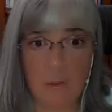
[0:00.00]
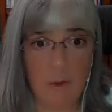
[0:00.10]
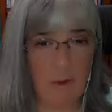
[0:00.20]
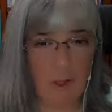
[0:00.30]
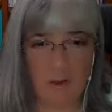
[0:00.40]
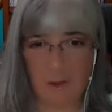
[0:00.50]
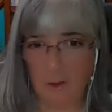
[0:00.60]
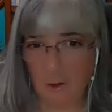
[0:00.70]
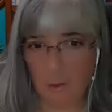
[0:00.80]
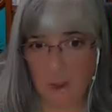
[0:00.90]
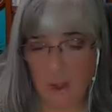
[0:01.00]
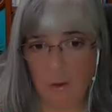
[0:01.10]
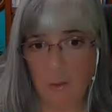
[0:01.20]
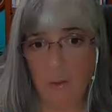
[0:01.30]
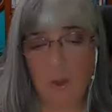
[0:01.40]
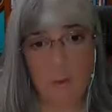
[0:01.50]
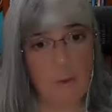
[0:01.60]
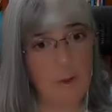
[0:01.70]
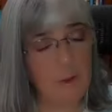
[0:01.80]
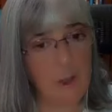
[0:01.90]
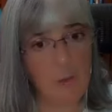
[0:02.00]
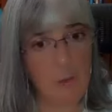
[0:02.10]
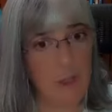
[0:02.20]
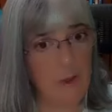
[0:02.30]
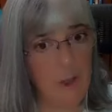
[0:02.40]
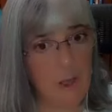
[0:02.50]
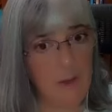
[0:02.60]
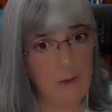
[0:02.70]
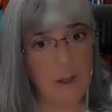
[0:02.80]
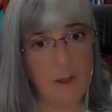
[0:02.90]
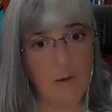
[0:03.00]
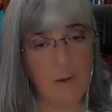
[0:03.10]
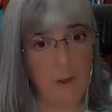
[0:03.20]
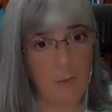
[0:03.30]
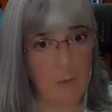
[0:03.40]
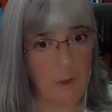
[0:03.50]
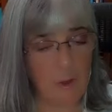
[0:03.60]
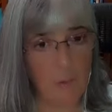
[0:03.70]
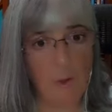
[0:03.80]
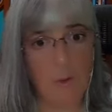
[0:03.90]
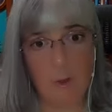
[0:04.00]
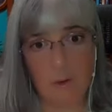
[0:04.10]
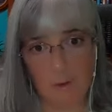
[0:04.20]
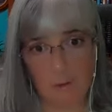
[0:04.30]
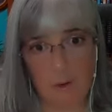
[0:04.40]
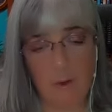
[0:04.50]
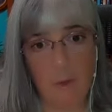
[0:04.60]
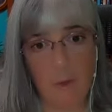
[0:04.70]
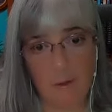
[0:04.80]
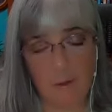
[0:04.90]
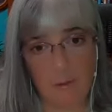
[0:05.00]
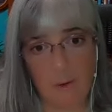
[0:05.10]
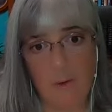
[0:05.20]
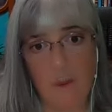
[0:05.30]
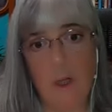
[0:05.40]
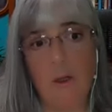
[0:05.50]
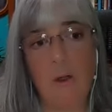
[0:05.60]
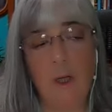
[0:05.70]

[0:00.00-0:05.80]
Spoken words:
We don't actually do Enneagram work, but we just kind of meet and chat to kind of see if we think we would, be a good fit together.